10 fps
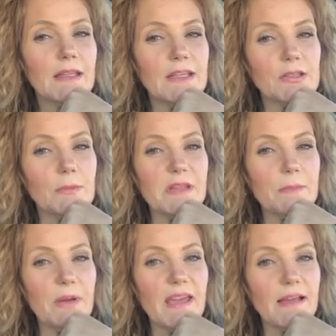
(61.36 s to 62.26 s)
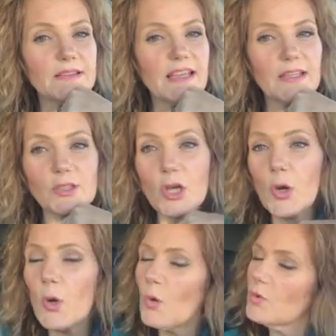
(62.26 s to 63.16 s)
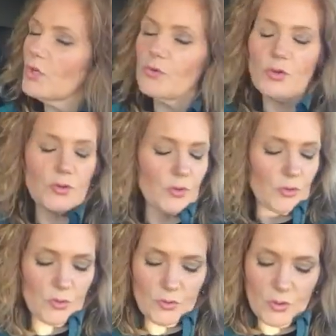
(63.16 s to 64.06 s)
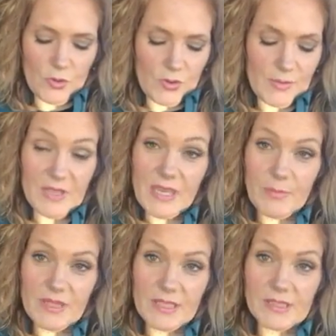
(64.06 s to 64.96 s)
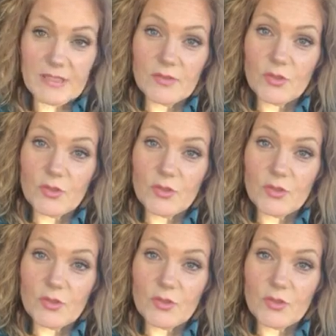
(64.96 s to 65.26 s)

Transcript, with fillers: and he told me the pay. I was like, no, no, no, no, no, no, I'm keeping this.